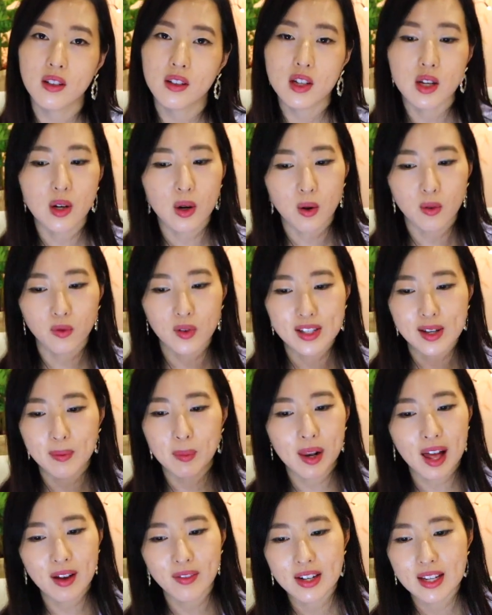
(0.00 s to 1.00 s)
you know, for
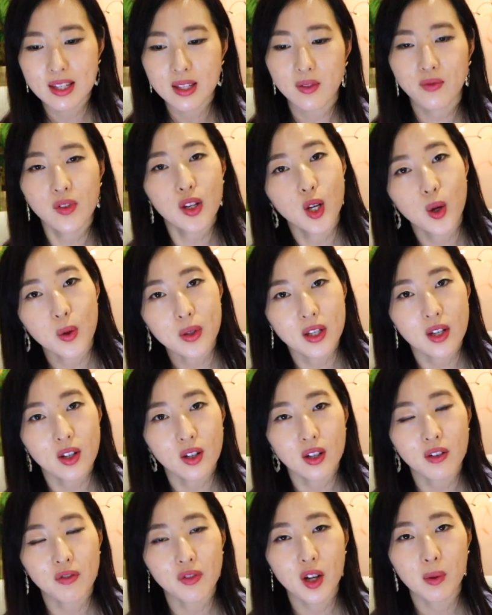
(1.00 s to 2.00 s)
example, have a list of videos that you're
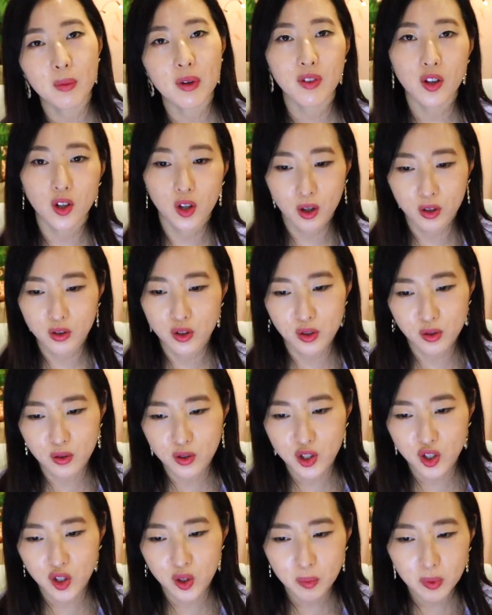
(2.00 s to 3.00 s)
gonna film if you're not on
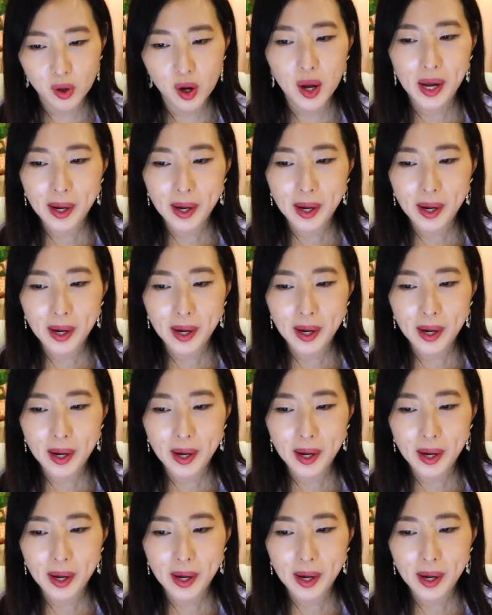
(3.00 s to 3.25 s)
YouTube.